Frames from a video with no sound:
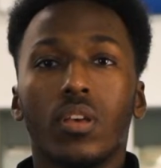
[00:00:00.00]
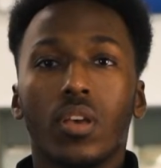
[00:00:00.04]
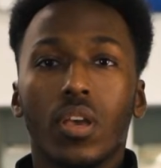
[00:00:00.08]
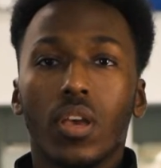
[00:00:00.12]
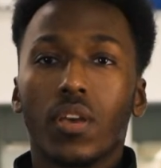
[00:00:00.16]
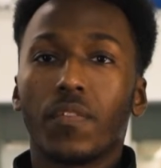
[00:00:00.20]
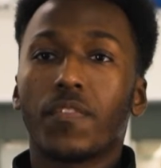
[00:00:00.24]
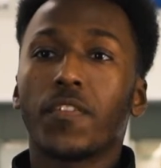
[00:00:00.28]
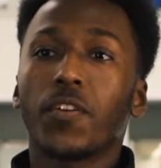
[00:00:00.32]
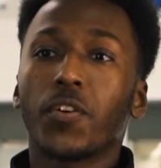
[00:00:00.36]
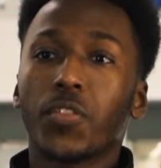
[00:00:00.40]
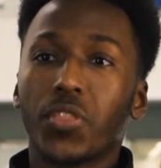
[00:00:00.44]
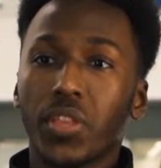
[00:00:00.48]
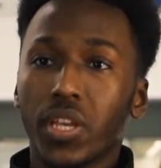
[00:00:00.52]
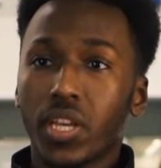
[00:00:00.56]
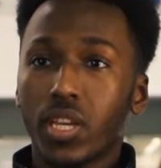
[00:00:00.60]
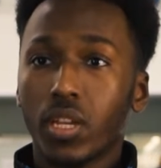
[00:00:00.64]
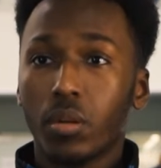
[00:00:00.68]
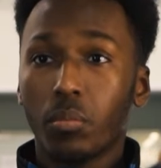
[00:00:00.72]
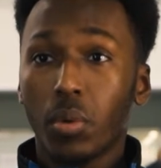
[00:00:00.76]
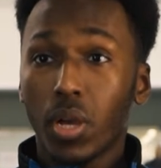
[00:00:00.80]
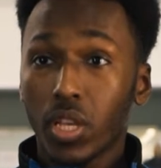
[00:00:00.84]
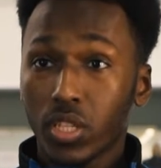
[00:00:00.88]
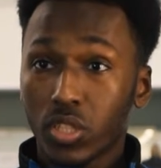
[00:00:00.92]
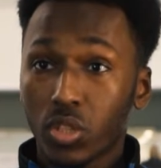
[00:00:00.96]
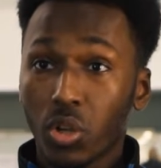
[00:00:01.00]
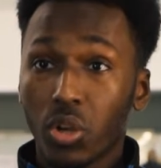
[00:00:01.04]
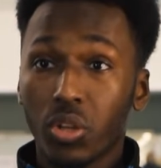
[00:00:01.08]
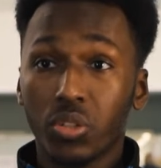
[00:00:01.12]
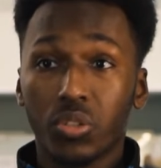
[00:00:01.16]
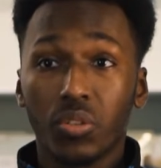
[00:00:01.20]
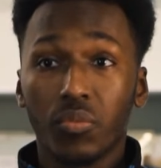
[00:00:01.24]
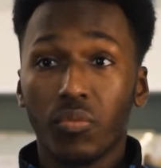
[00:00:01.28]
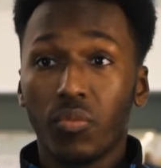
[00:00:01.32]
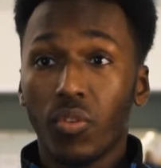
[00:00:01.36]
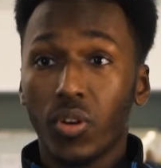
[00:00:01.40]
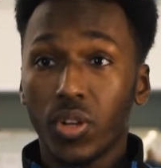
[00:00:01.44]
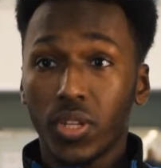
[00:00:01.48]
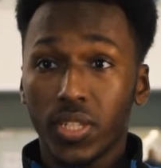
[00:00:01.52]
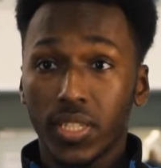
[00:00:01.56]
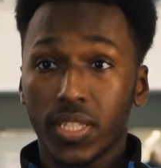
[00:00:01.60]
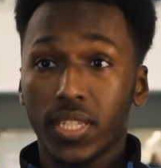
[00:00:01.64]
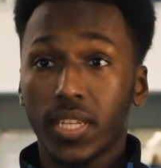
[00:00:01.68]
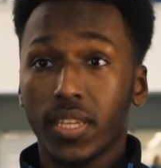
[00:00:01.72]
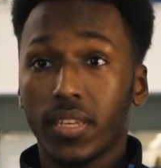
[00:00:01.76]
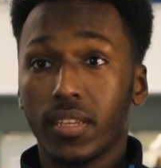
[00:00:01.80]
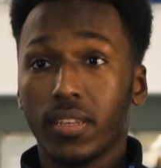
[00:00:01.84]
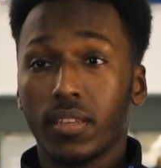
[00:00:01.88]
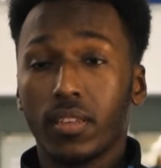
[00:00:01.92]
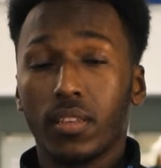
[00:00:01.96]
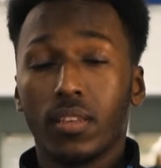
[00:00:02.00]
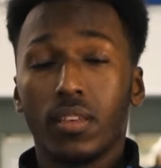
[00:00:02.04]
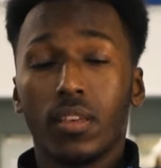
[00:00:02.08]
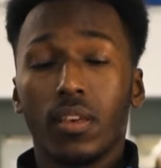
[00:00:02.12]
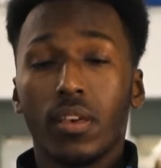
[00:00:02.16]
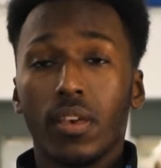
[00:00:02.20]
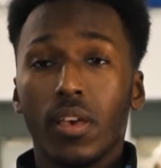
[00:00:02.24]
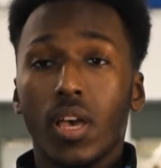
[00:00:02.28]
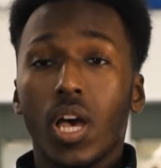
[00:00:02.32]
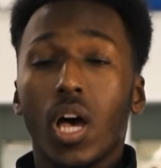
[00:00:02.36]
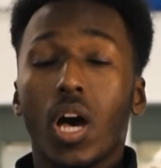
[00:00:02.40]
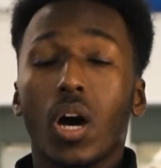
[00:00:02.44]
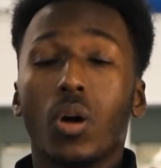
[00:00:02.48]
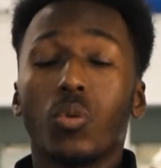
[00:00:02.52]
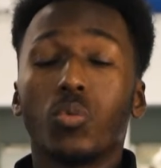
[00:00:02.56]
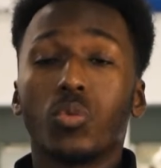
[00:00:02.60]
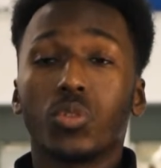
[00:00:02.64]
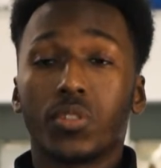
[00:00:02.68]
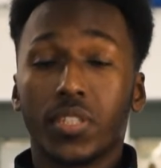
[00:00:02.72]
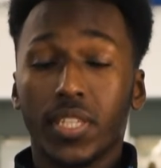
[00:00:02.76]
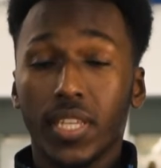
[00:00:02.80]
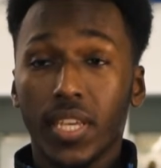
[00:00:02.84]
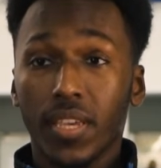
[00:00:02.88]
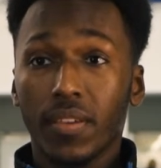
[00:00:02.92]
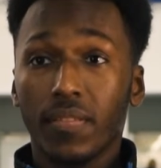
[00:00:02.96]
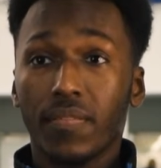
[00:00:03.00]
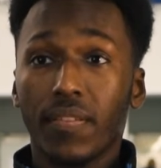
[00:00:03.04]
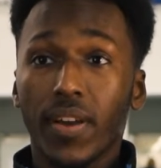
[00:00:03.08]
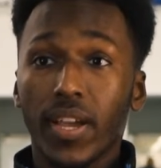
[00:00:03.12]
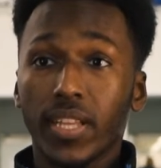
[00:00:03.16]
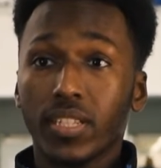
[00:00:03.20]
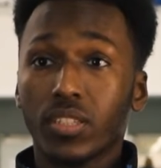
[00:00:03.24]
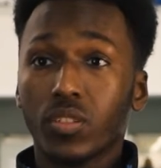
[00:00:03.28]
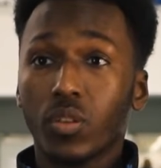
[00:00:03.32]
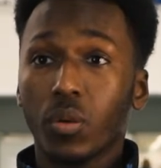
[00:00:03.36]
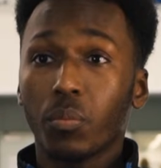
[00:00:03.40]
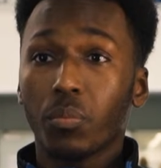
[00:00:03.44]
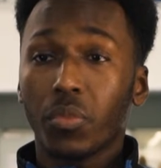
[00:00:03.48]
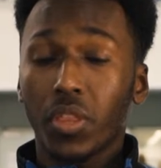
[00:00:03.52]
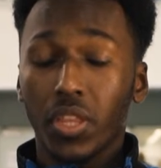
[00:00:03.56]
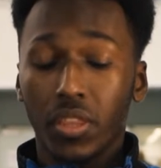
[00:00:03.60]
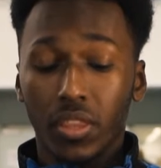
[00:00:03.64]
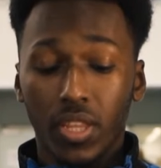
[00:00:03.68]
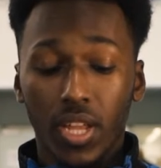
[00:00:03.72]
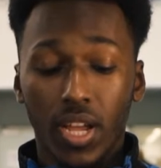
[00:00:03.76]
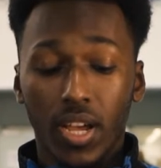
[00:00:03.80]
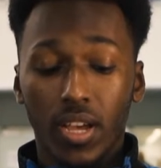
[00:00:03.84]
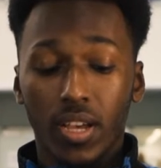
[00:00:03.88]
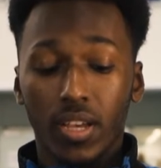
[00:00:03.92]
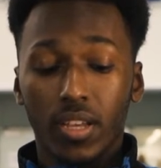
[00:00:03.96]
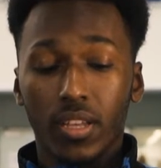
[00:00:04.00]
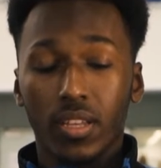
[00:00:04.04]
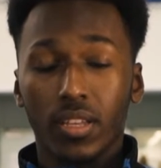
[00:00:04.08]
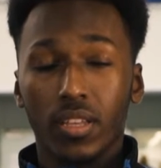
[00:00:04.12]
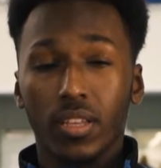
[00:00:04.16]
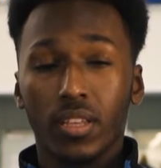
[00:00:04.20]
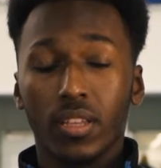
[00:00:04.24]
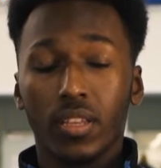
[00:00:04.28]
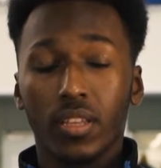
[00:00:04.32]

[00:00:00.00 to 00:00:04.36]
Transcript: If you're thinking about starting to volunteer, I would say find something that